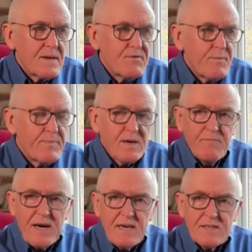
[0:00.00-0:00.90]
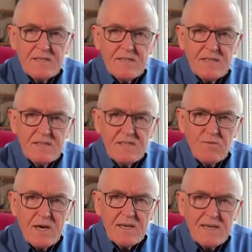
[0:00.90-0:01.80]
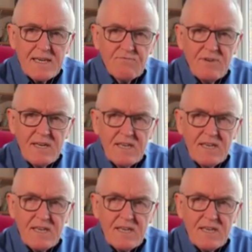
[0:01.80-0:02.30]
if we compare this is why it gets really